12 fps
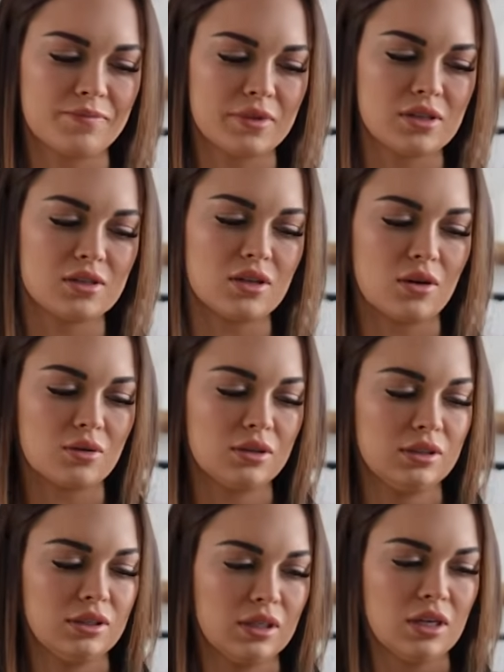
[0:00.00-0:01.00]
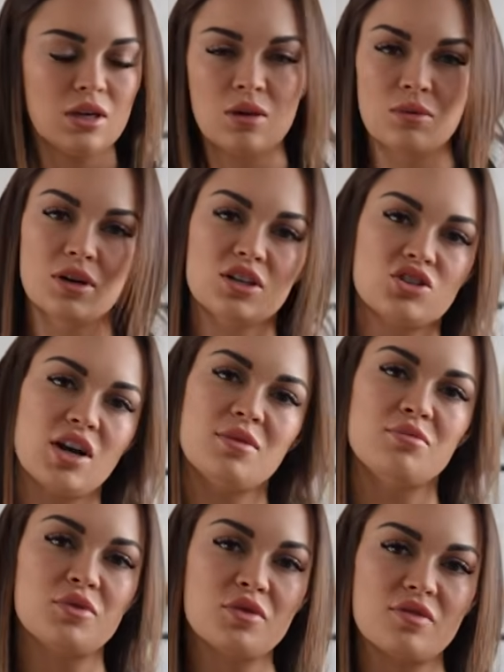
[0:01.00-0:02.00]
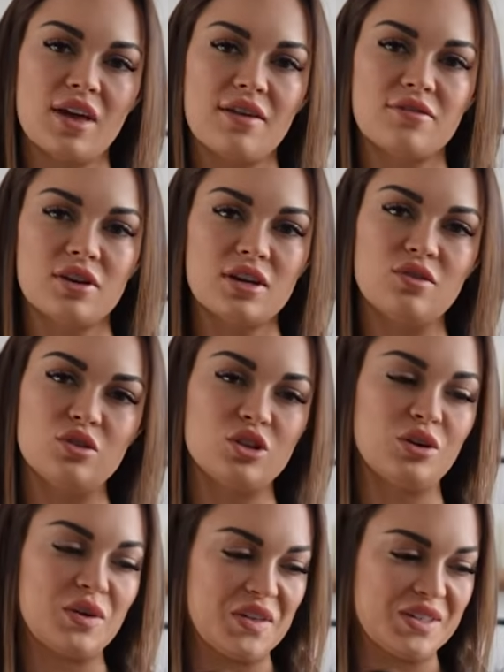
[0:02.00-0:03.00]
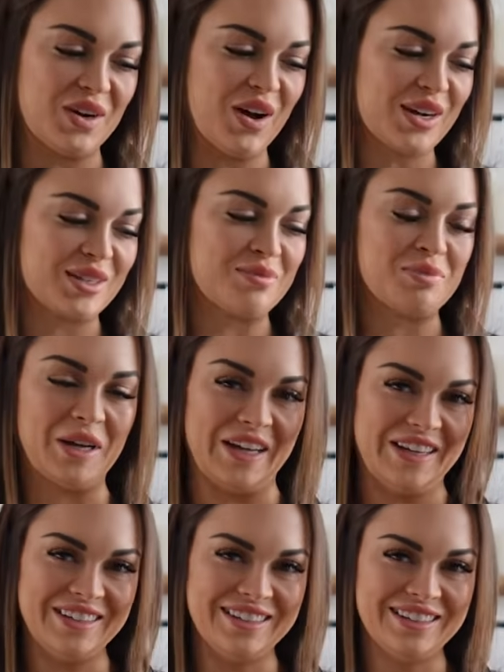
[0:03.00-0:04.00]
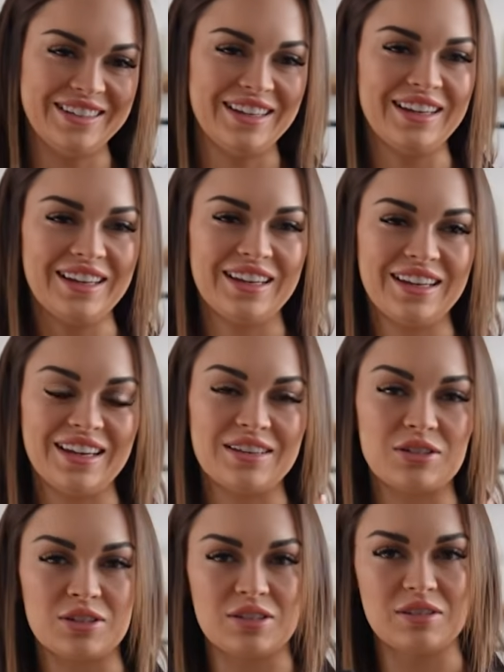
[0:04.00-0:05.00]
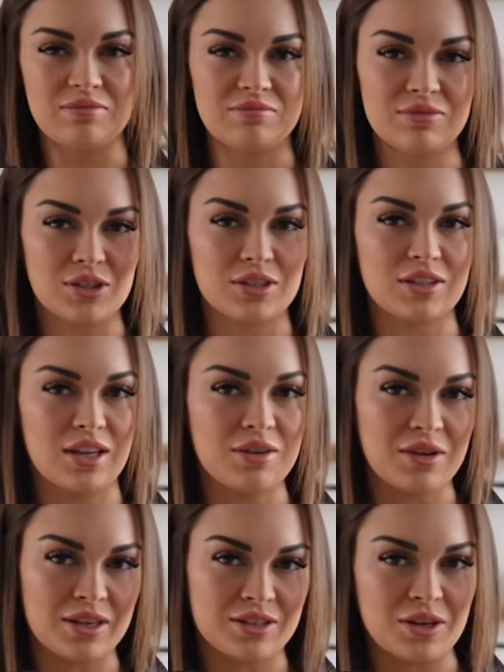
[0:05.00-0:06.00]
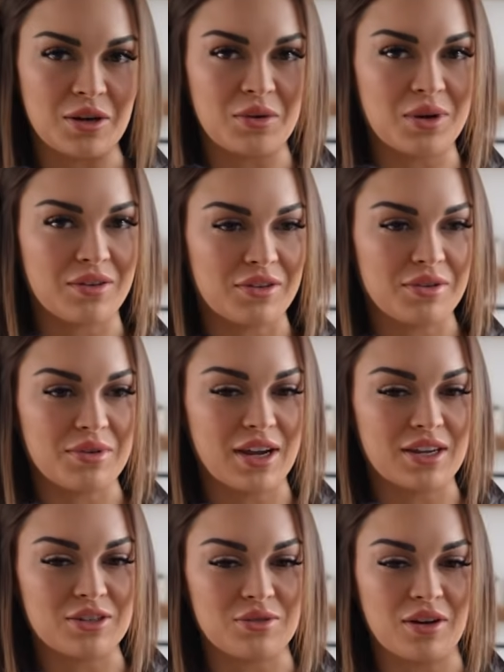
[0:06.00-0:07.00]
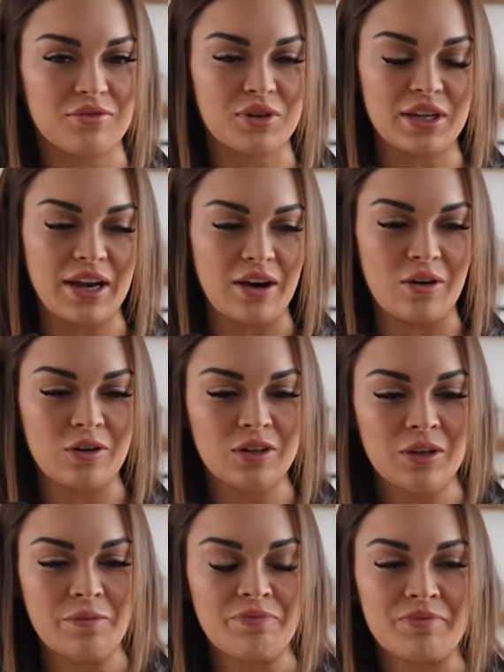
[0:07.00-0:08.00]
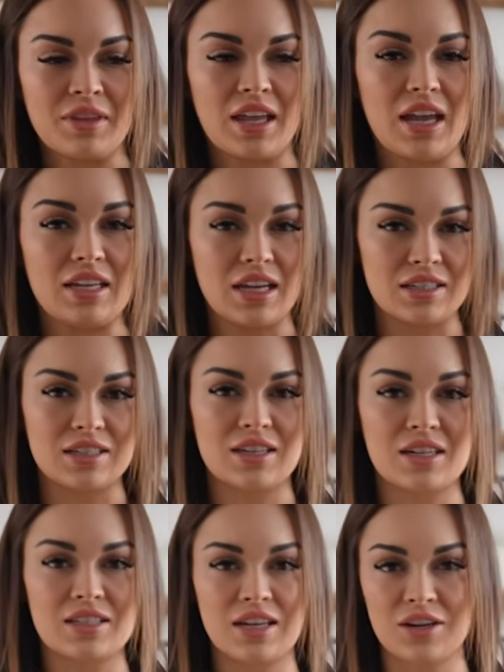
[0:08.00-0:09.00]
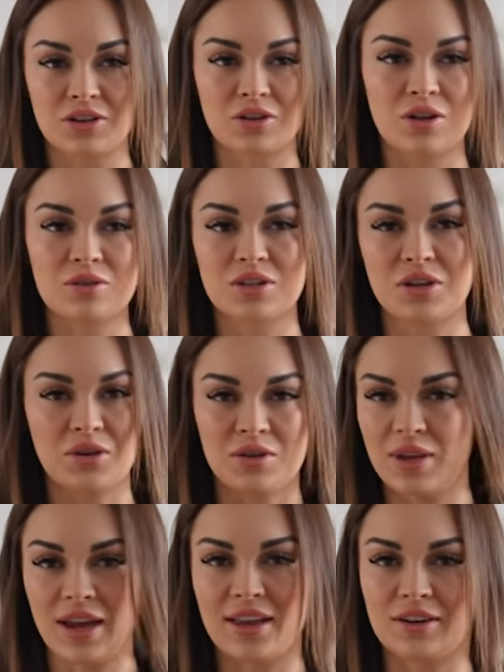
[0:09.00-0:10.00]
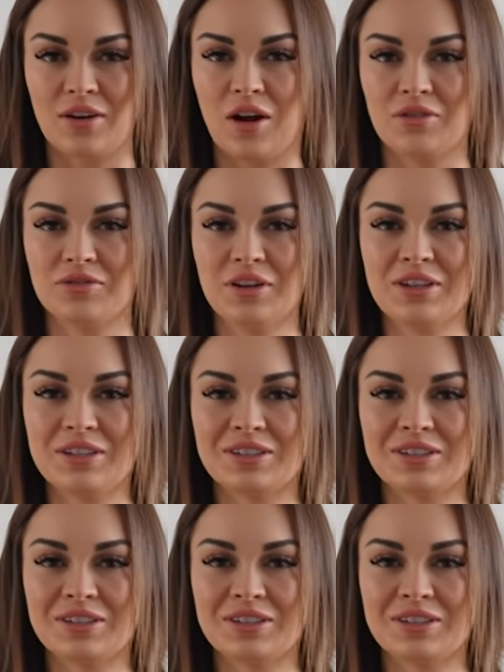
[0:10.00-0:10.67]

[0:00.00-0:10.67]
So we're gonna try to improve that for any future restocks, but it just to let you guys know, whatever you get, do not freak out. And yes, it's gonna stain your clothes, and no, you can't get it off.